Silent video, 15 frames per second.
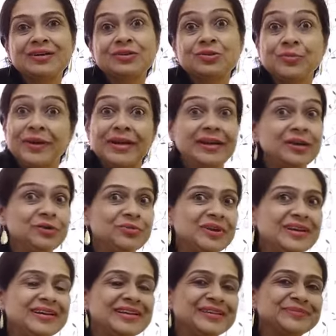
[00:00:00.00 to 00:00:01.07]
2020.
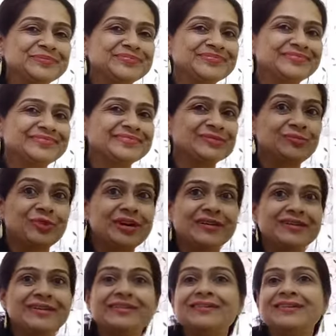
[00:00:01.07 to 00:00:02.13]
What a
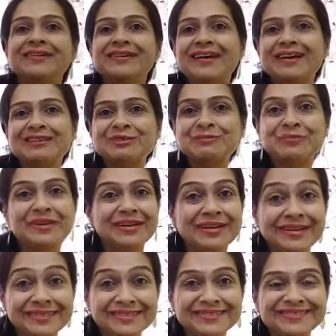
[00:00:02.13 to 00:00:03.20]
year it has been,
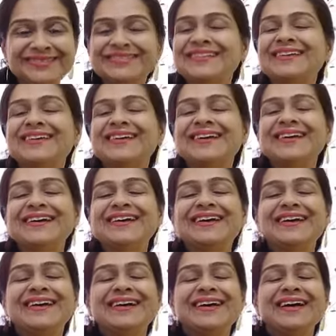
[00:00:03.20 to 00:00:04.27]
huh?
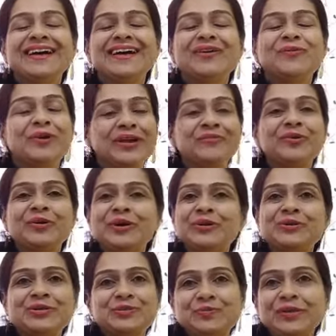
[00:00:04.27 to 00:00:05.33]
What I wanted to
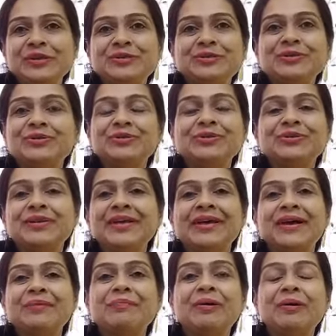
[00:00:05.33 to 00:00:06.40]
speak to you today
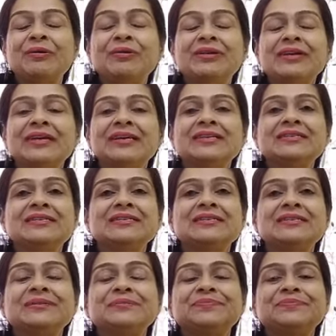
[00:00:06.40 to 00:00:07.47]
about is
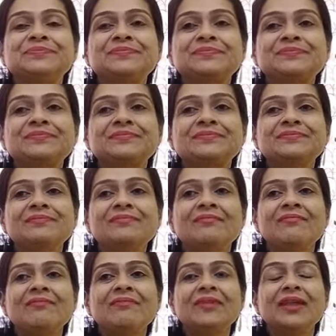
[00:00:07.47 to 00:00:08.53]

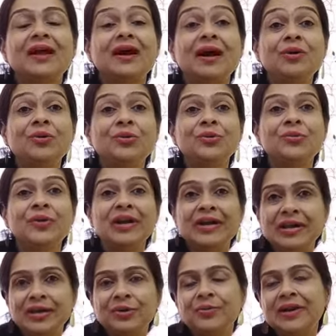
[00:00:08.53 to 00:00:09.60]
how
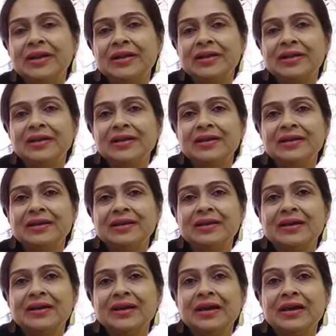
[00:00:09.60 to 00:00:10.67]
2020
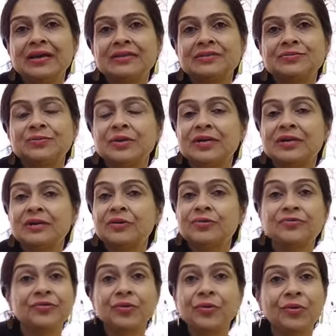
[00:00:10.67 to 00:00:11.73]
has worked out
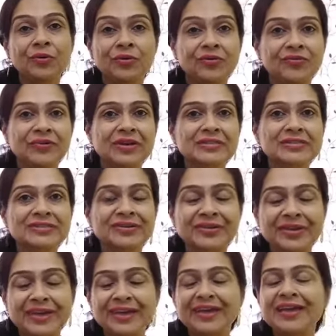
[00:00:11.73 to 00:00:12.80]
for all of us,
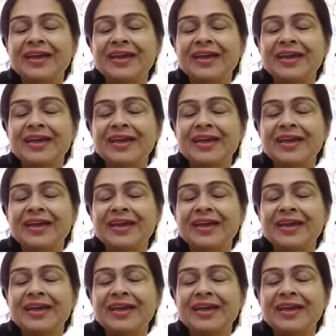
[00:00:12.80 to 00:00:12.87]
okay?